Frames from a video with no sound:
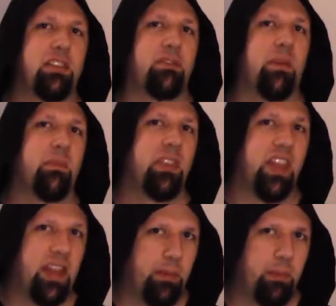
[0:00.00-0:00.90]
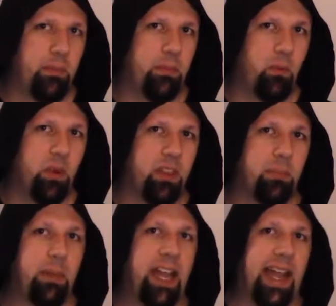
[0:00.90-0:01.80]
from them with
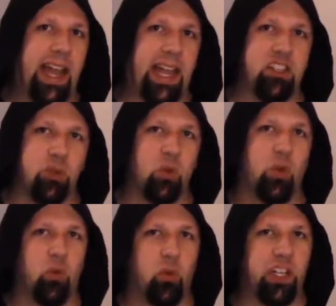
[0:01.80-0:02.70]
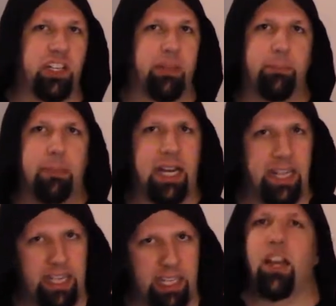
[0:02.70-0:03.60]
my actual real
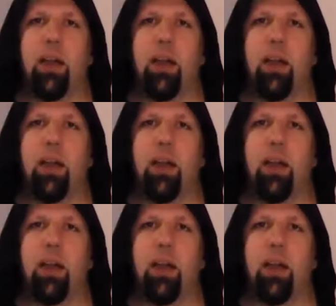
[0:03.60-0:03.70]
money.